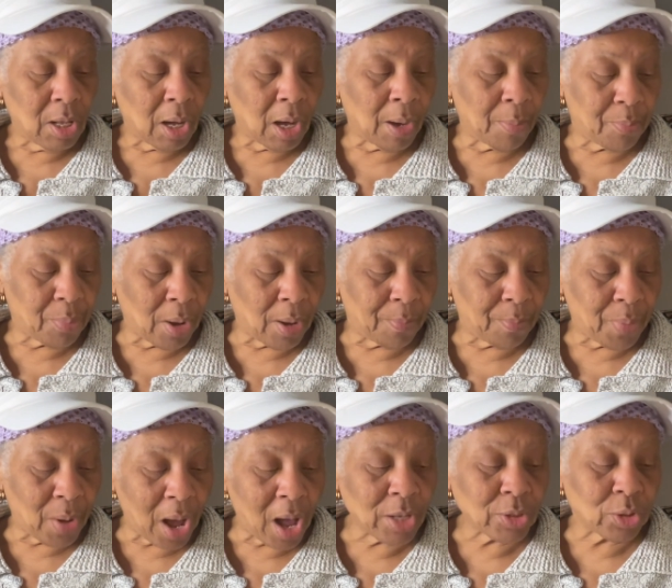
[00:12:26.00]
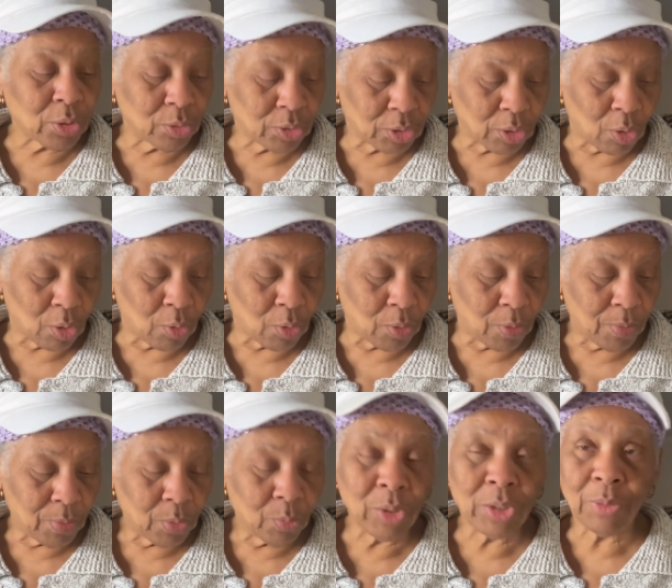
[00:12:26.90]
uh, apostle Saul,
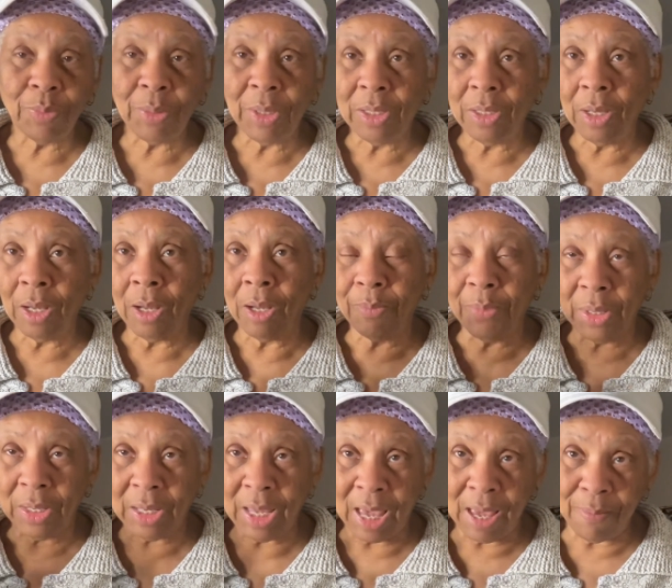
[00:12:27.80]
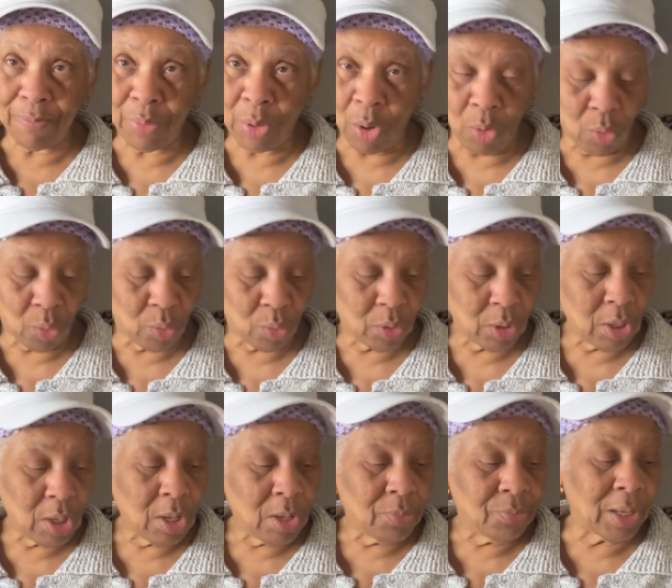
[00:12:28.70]
which be, uh, became Paul,
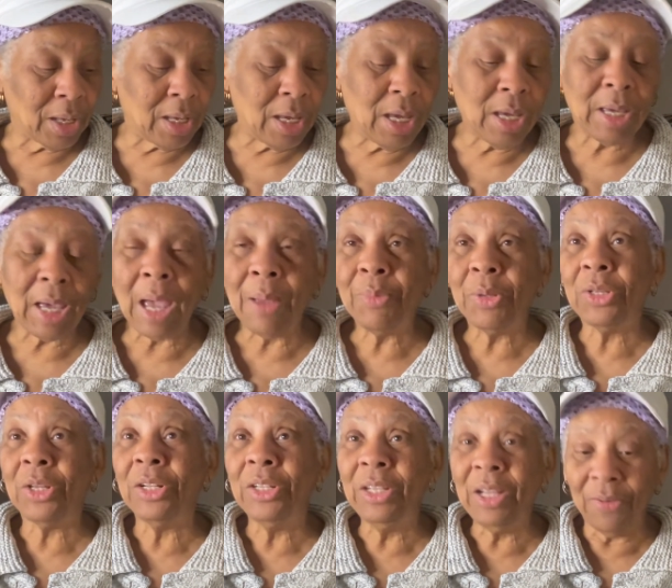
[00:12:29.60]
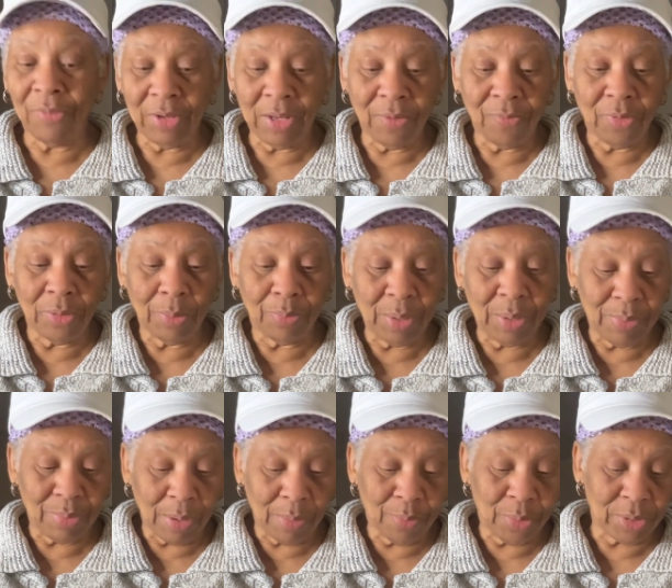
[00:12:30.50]
that he came to deliver him from the
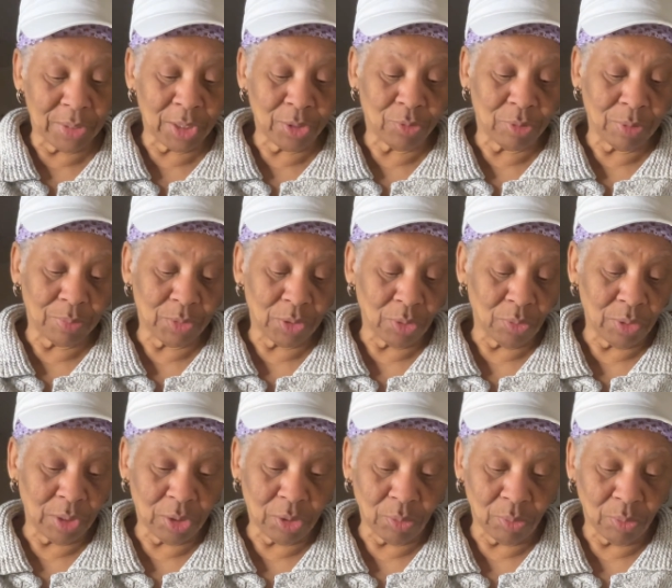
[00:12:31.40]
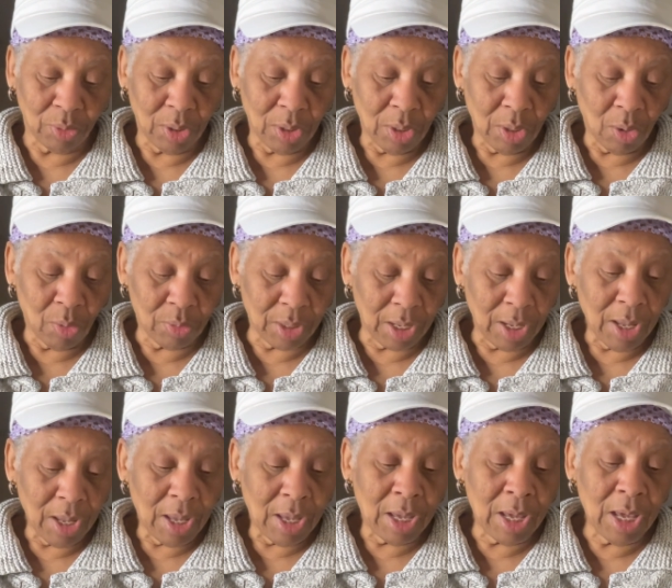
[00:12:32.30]
people. I'm going to put that scripture on there too. Okay.
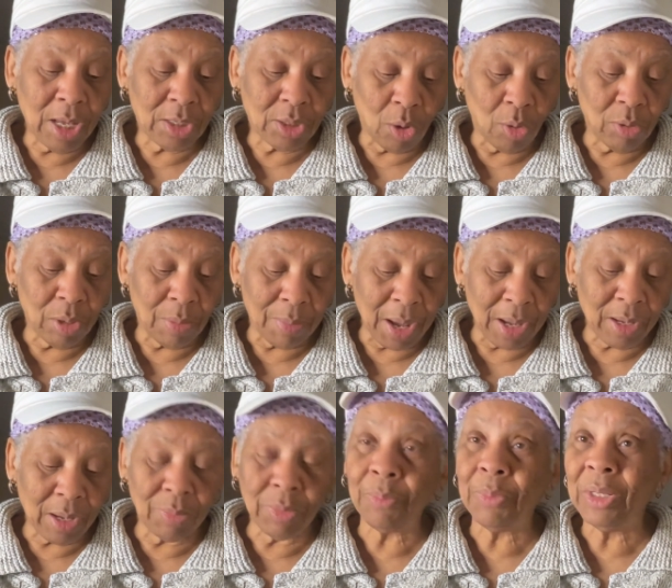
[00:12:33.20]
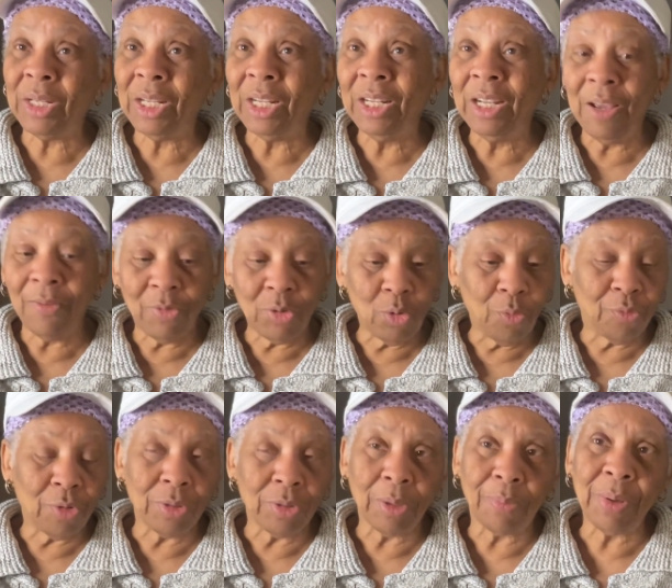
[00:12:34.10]
He told him, I come to deliver you
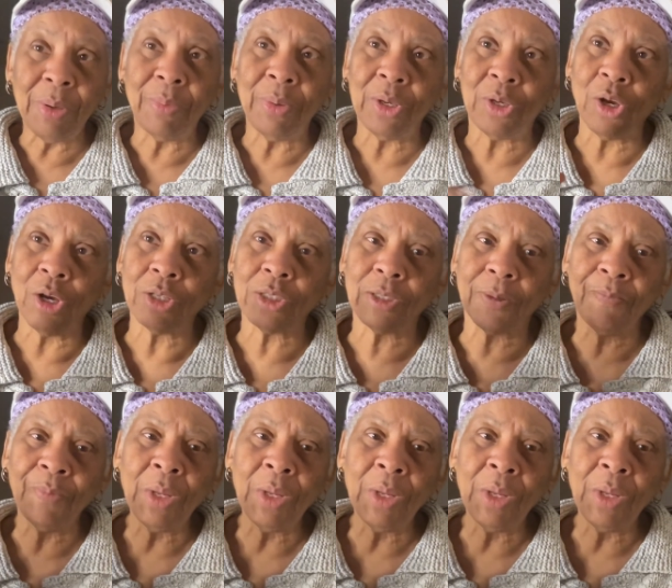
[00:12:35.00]
from the people because